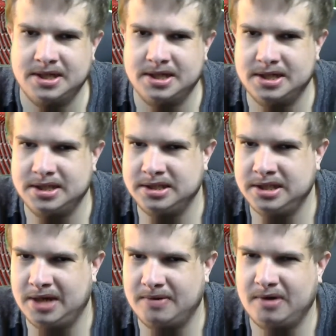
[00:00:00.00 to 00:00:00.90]
Yeah, well, I
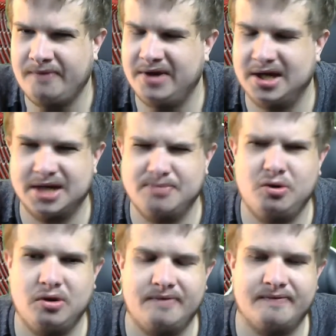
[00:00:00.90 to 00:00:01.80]
think I get more than
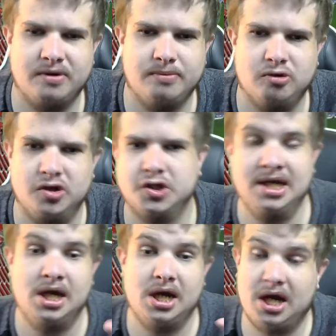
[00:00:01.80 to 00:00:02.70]
three points, surely.
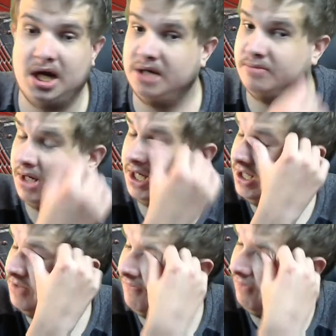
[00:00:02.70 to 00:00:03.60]
Um, and then fourth, I